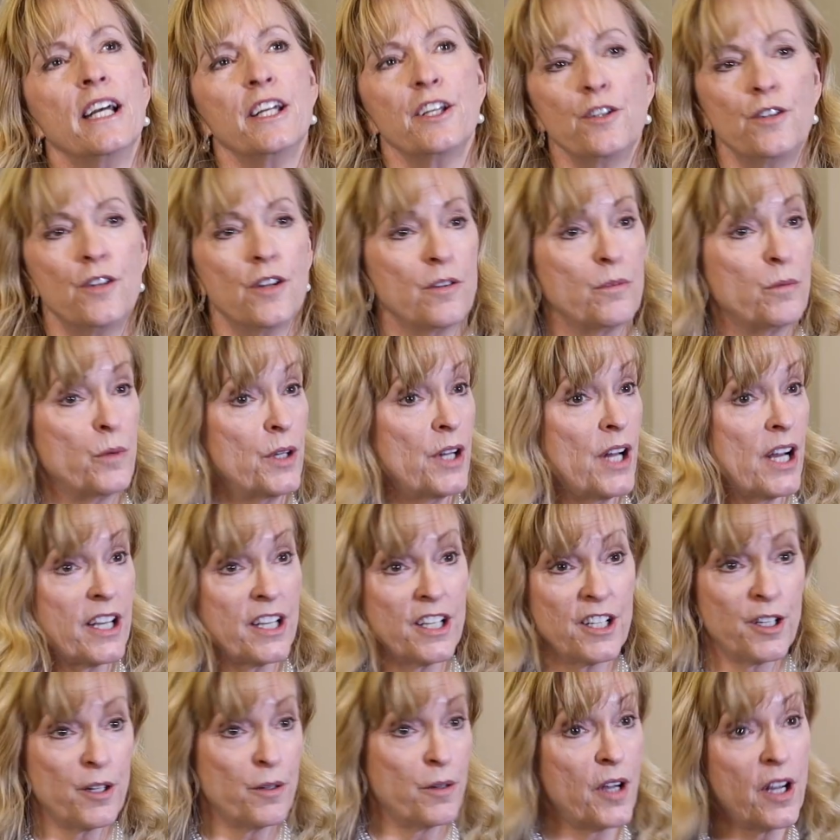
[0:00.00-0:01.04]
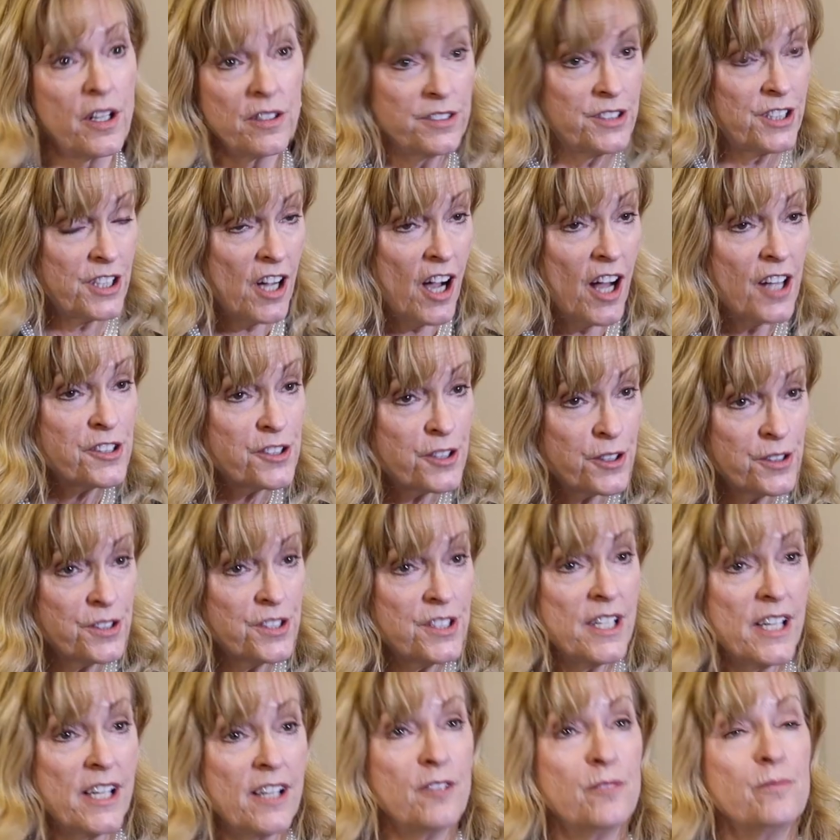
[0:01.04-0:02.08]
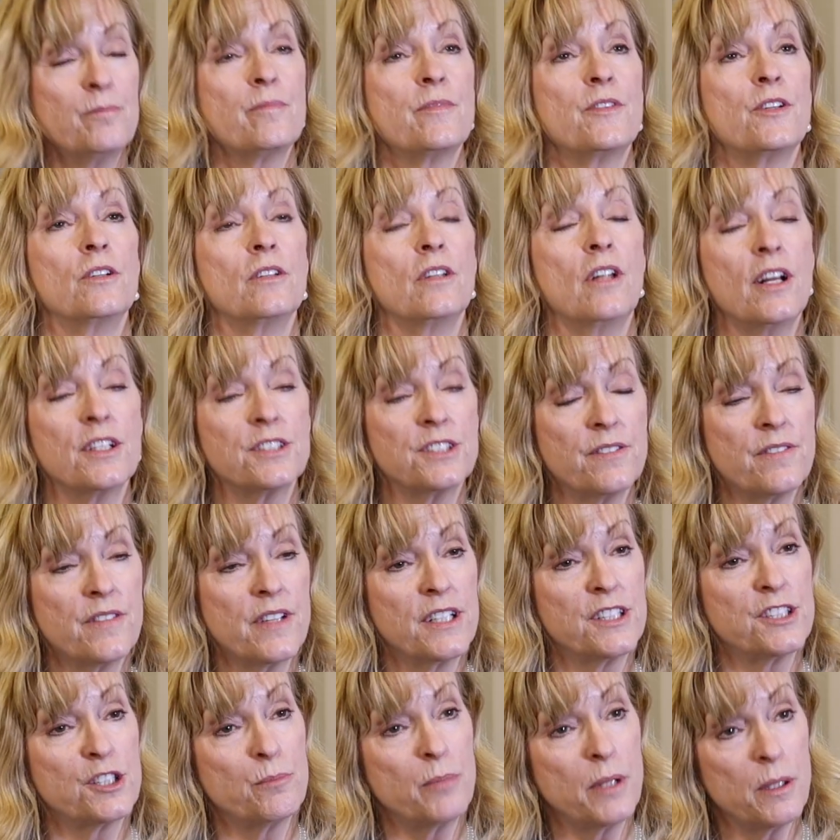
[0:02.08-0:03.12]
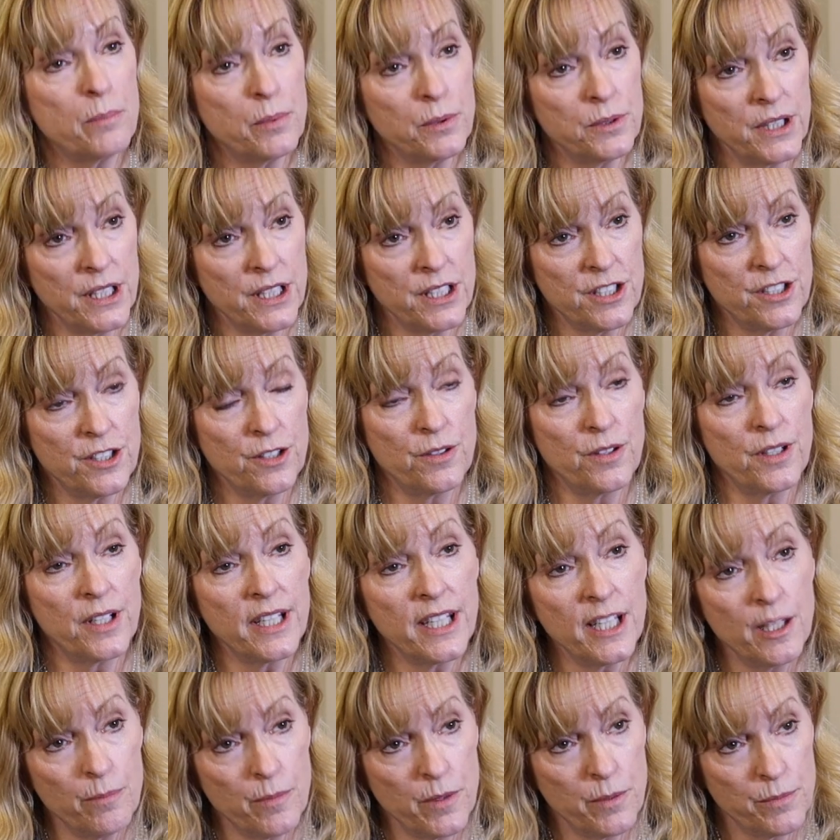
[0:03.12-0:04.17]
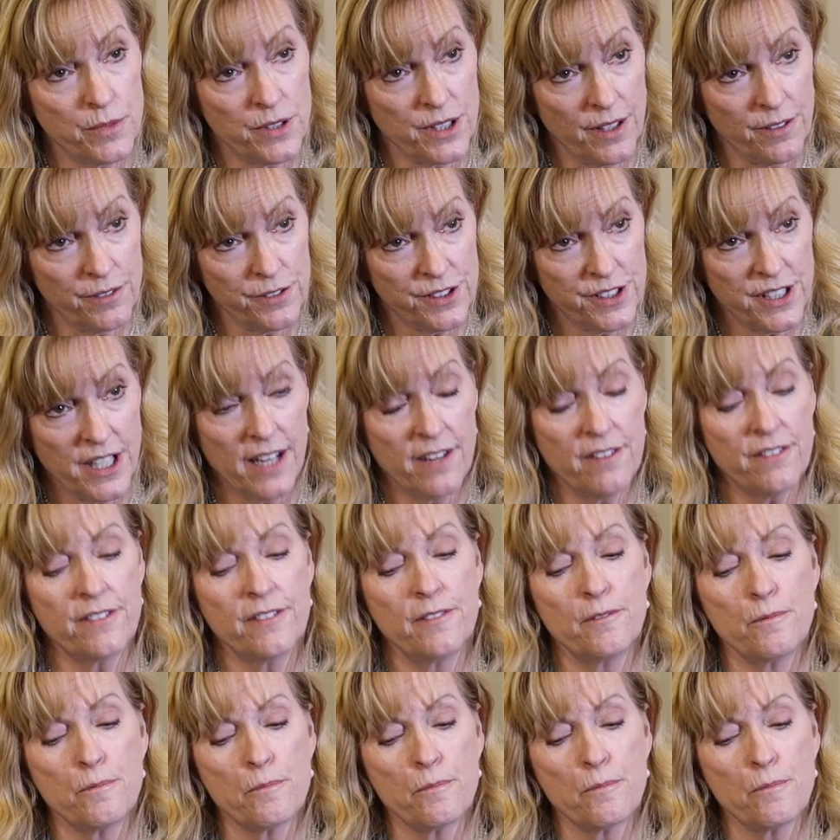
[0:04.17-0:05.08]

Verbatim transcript: You don't, we're not going to go to concerts now. There are lots of things that people need to do to keep themselves safe.